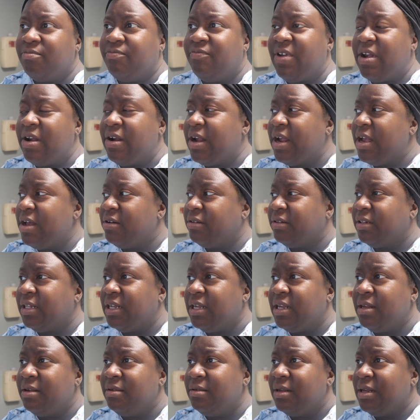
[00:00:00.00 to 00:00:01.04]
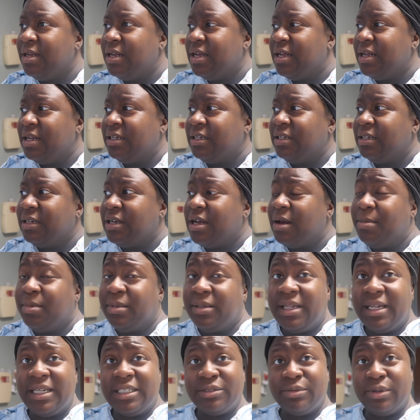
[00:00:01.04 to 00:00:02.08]
very healthy. A couple
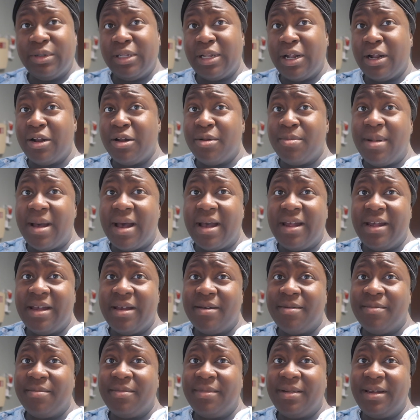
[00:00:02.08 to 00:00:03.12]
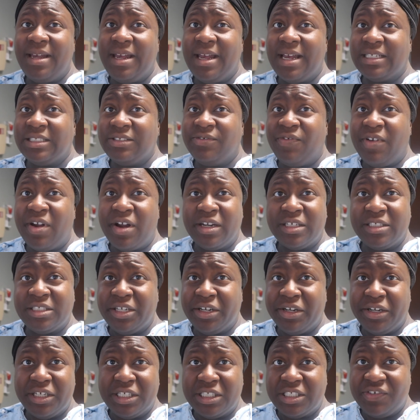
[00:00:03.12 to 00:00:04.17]
things we're learning about him. He has a very
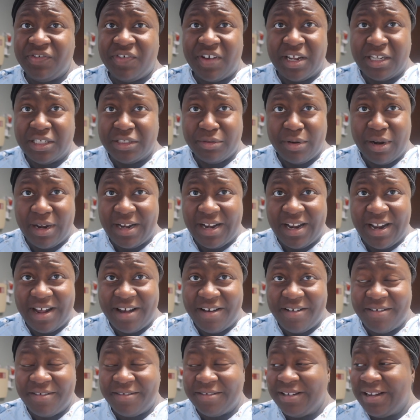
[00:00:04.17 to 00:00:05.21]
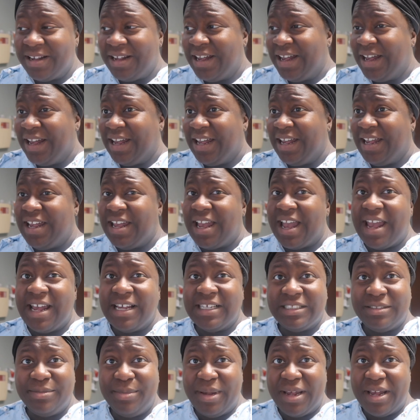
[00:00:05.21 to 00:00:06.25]
serious face right now. He
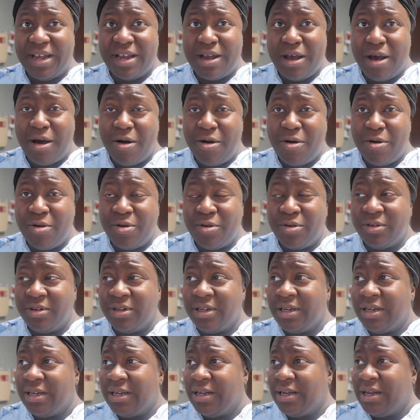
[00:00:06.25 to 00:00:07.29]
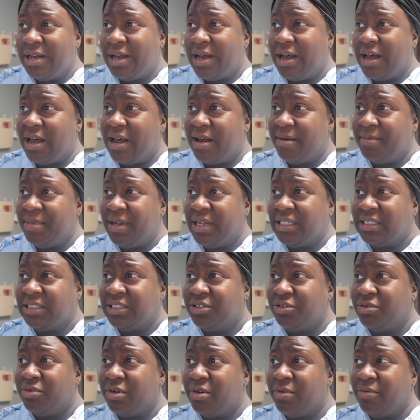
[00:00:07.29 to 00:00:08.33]
hates being cold. He's
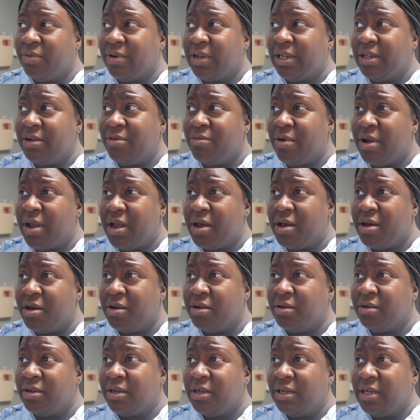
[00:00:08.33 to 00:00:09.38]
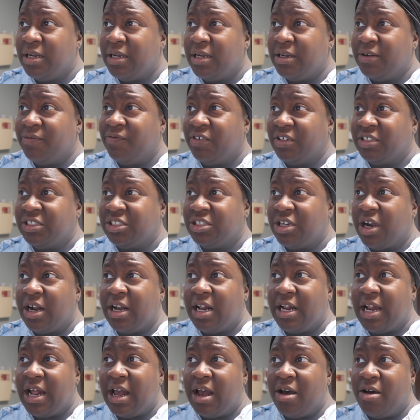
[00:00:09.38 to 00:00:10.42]
doing really well for
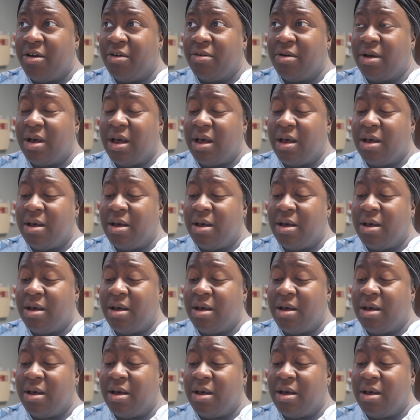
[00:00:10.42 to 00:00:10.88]
starting out